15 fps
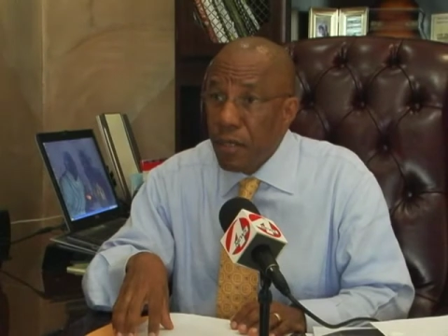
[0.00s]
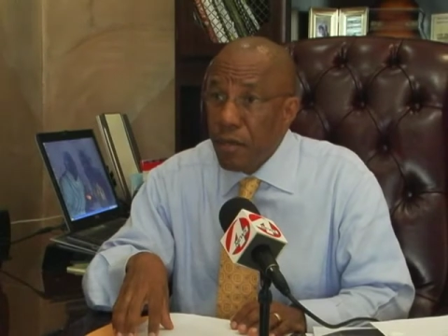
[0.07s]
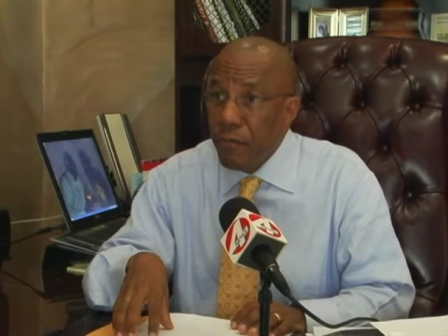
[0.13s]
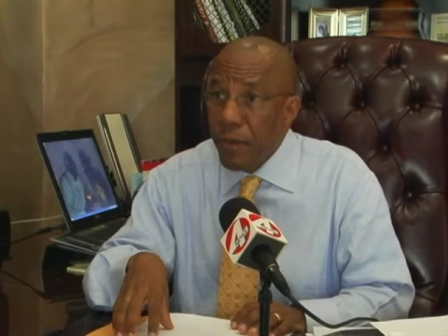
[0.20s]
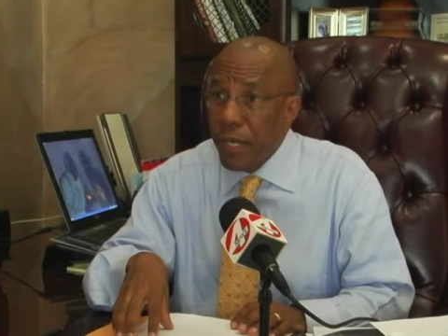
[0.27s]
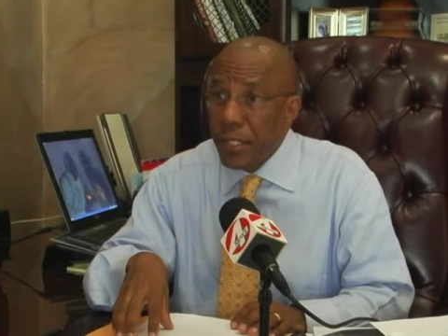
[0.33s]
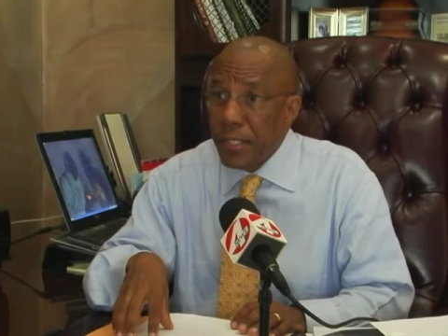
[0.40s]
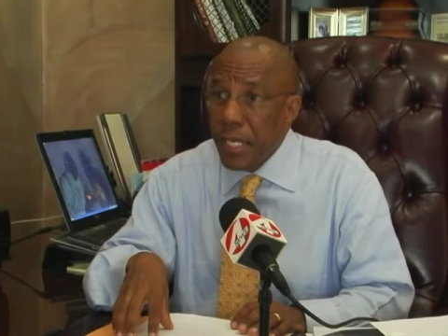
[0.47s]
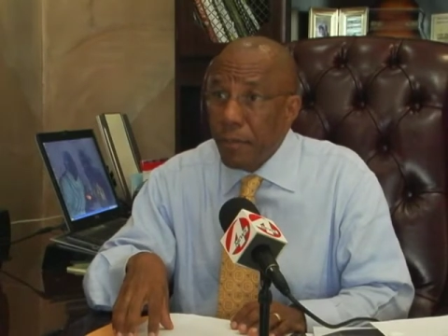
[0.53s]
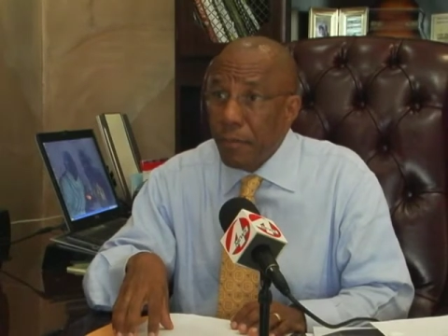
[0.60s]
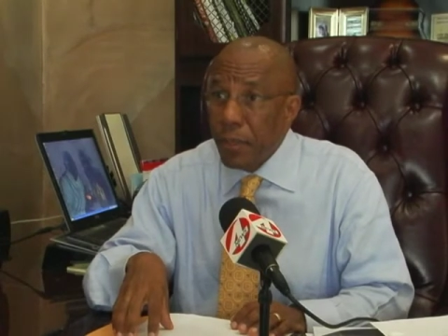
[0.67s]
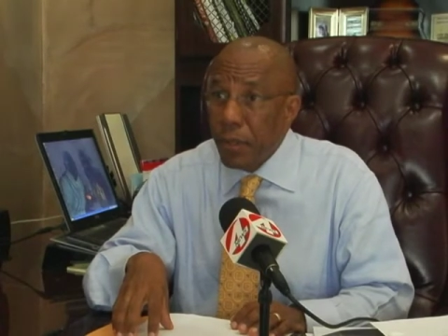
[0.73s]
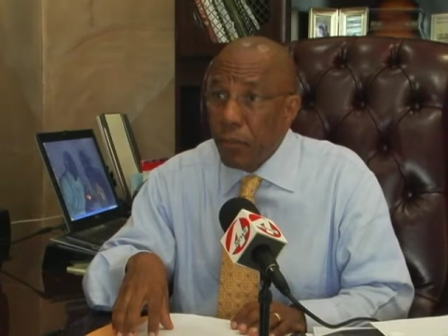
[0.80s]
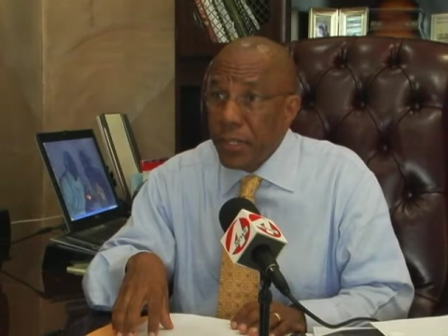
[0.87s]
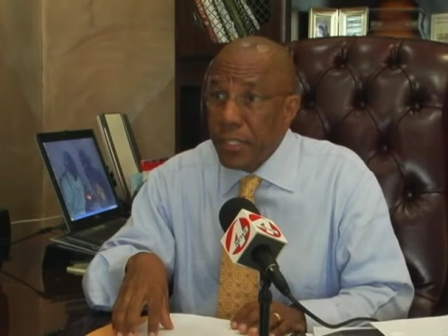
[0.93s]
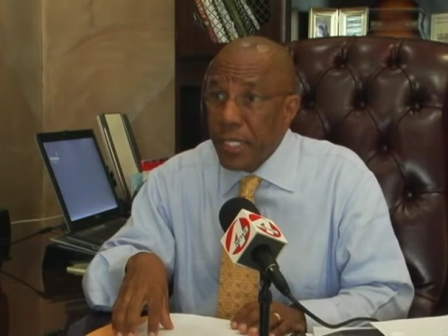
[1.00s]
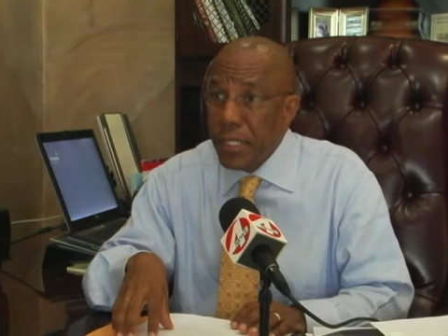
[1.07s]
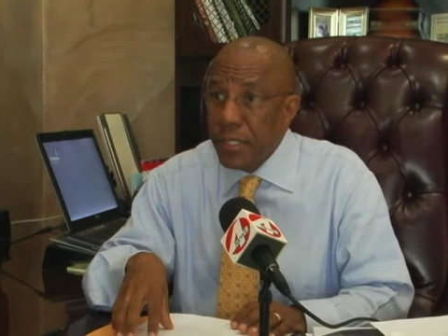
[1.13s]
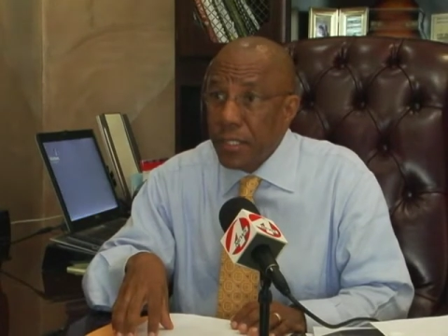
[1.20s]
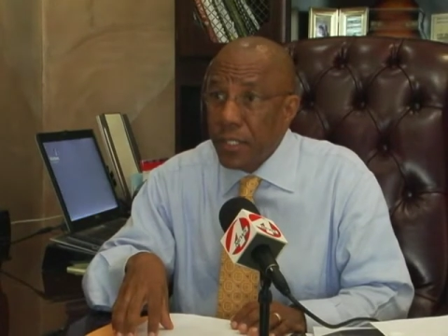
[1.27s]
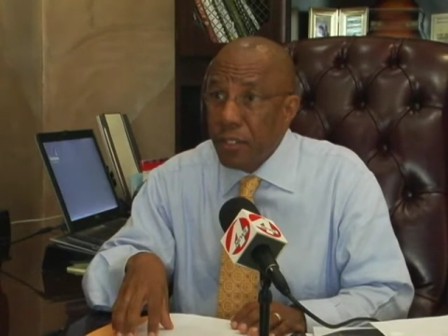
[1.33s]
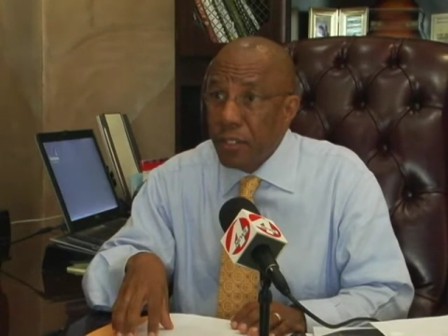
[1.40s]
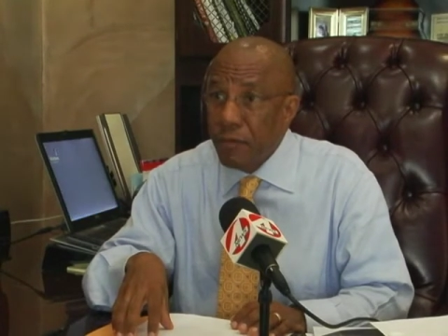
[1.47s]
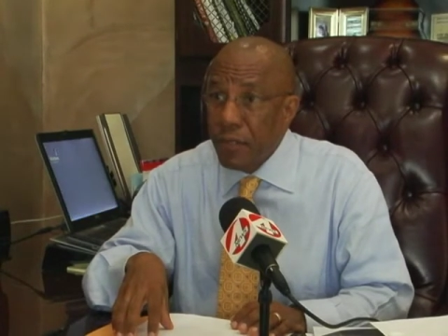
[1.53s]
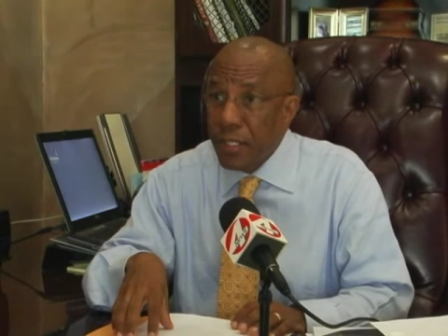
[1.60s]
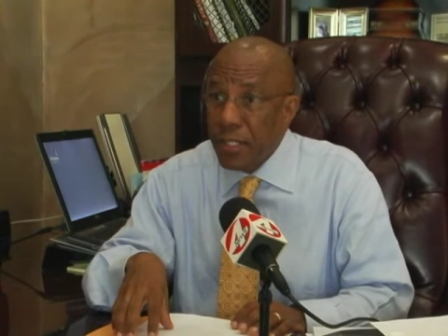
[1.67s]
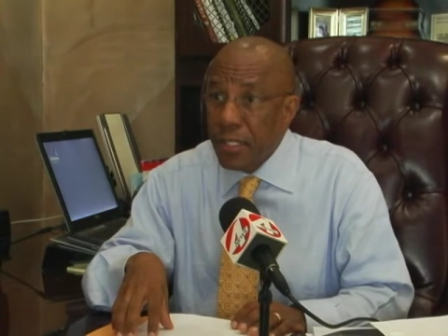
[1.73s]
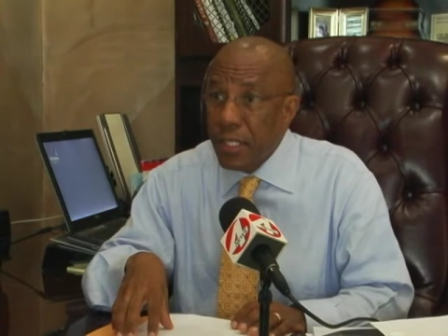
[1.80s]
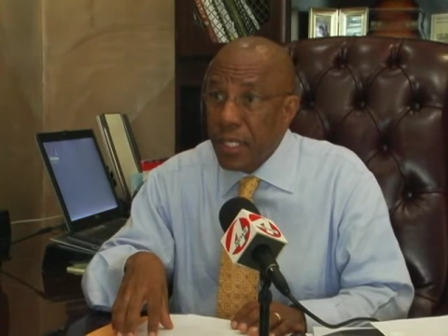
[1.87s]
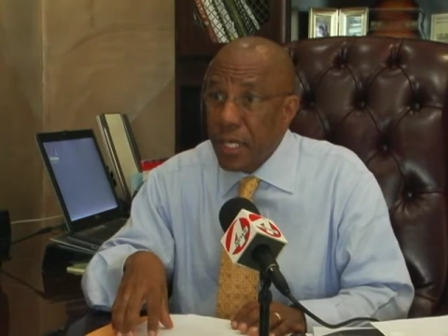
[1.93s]
for example, which has the
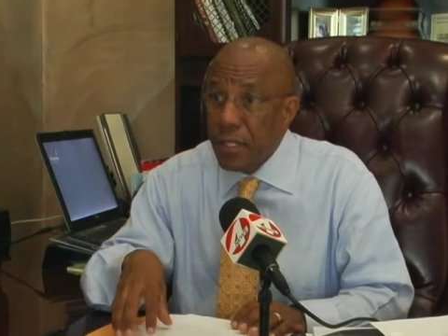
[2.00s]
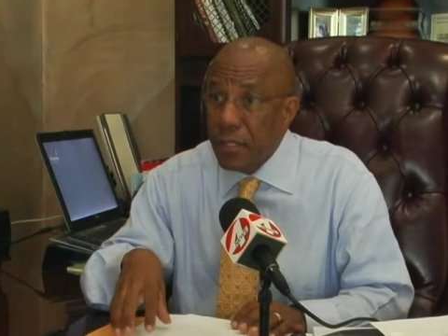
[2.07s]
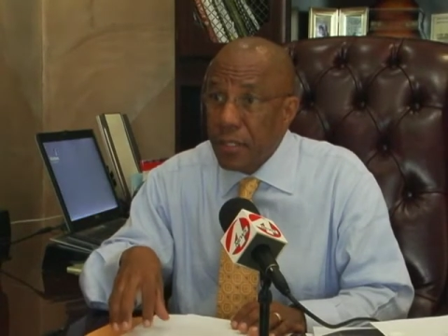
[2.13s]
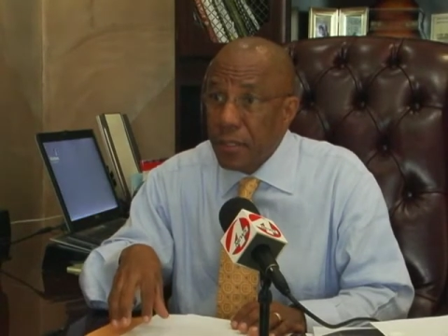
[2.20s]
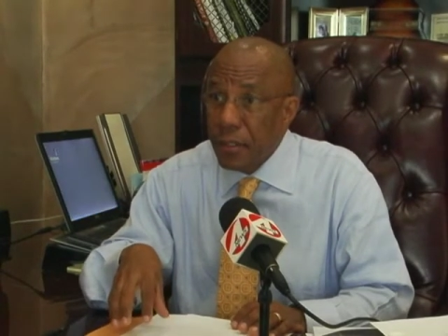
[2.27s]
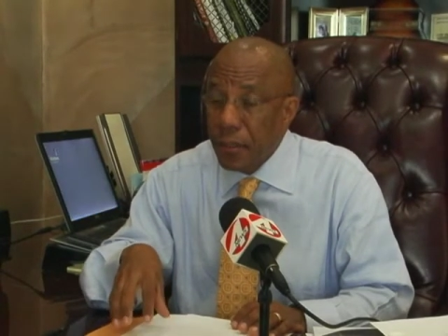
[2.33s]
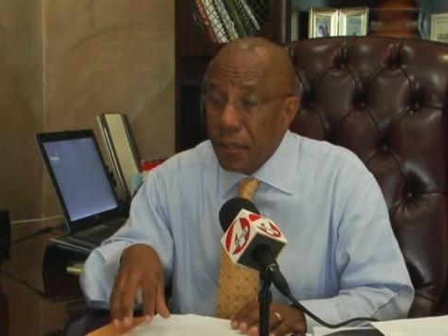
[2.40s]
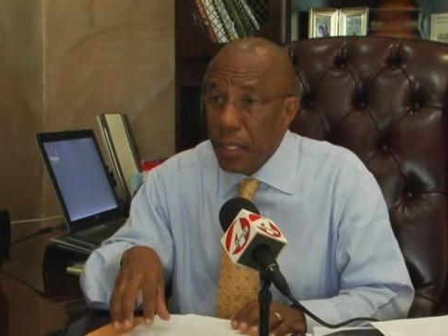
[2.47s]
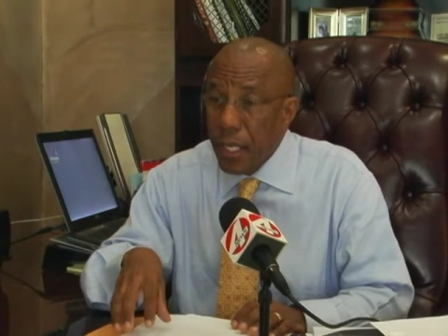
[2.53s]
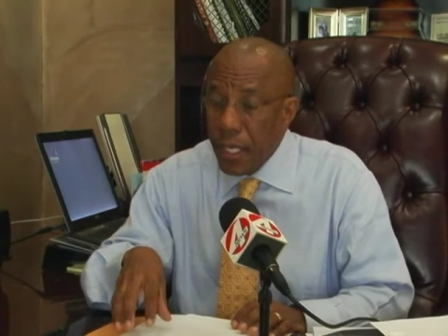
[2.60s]
University Council.